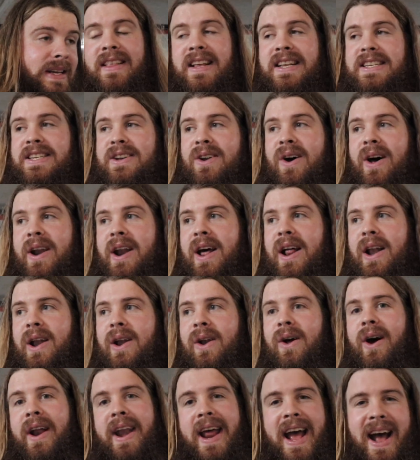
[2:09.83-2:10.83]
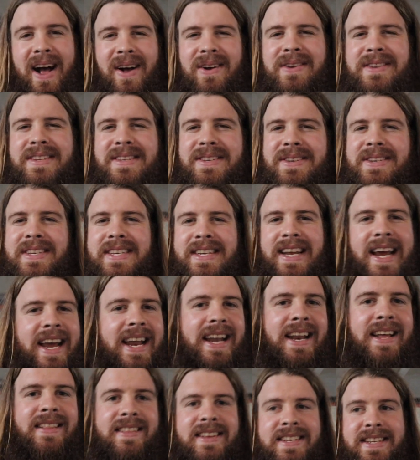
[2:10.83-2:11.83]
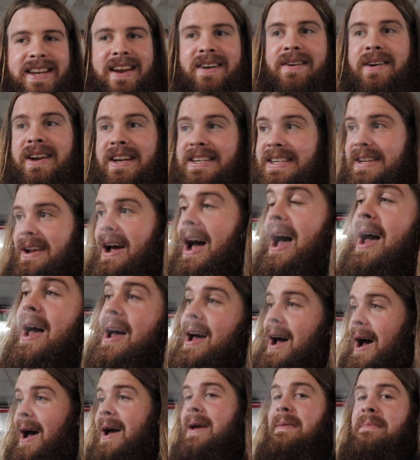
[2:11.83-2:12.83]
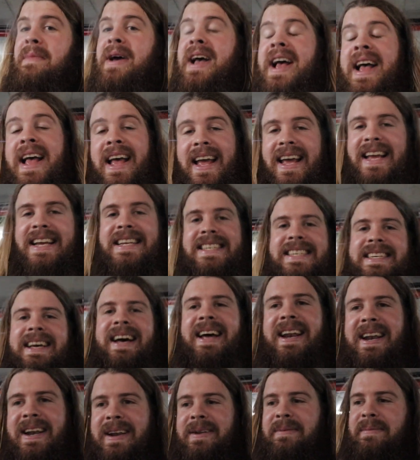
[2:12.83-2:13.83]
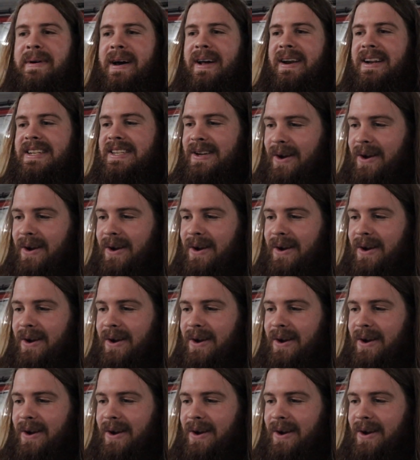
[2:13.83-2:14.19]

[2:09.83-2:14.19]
There's not a lot else to skate in this area, so I'm excited about it.